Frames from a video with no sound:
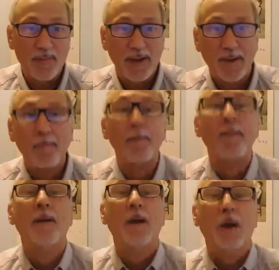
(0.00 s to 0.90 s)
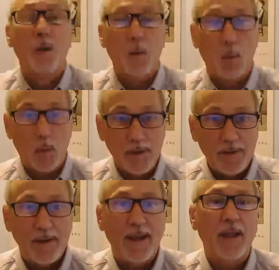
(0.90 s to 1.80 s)
me. 1
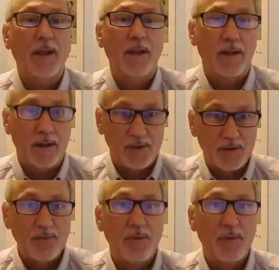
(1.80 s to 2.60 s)
and 2